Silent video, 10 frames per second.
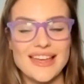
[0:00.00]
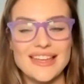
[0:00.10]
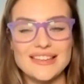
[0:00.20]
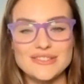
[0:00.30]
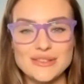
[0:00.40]

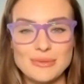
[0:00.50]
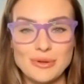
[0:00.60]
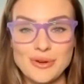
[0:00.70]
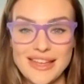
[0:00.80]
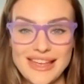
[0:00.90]
Agent
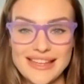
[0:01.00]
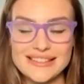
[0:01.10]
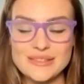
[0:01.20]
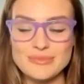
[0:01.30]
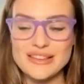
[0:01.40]
008,
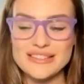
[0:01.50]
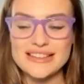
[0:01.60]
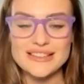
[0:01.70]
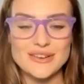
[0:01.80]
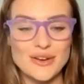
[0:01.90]
because
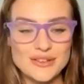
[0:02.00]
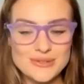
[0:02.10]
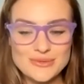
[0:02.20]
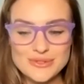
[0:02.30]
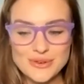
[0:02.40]
that's an
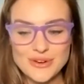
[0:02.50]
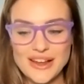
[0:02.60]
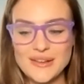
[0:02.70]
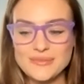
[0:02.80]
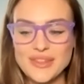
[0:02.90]
awesome
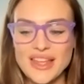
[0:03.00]
story.